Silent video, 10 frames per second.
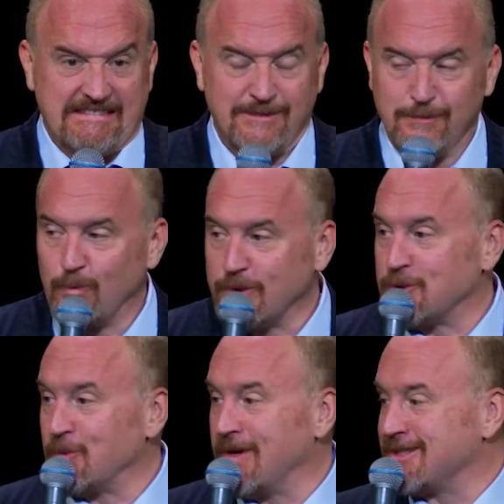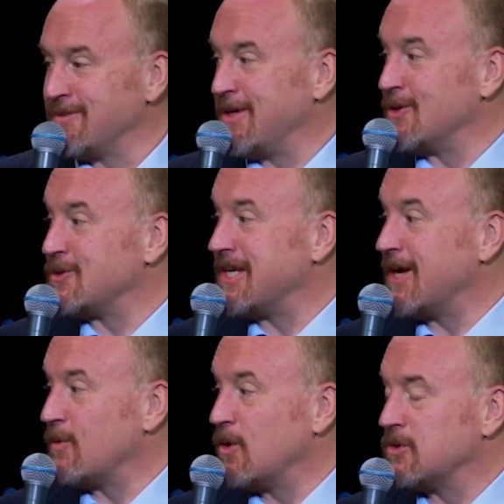Once in a while, somebody goes to get
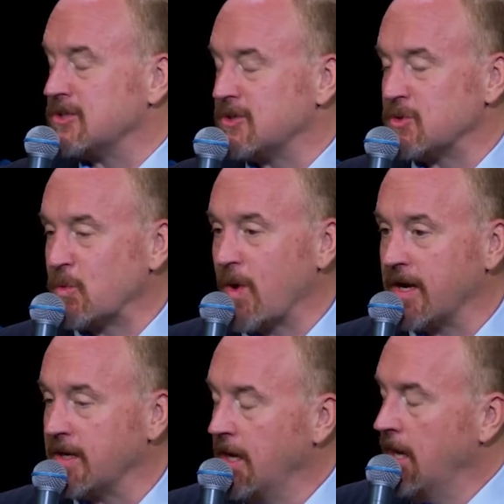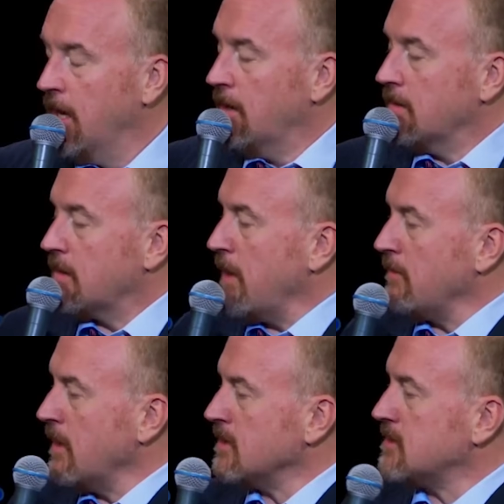Rose because there's a wedding. Come on,
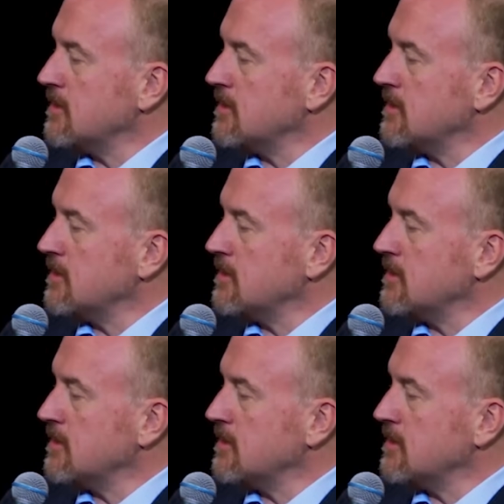Rose, uh,